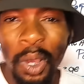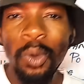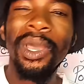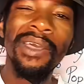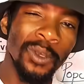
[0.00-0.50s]

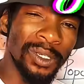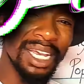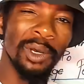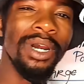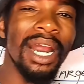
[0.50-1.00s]
We have your
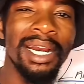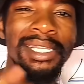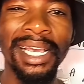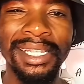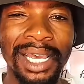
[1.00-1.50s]
secondary
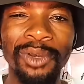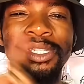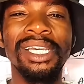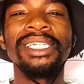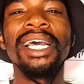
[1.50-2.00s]
sector, your
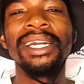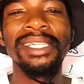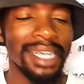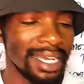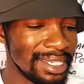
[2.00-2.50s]
tertiary
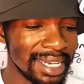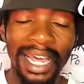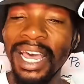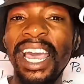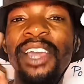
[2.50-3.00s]
sector,
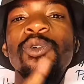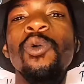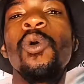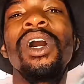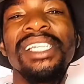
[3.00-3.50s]
and your
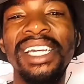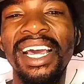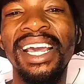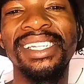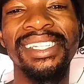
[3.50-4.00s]

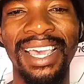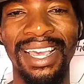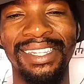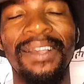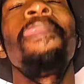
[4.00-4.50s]
quaternary sector.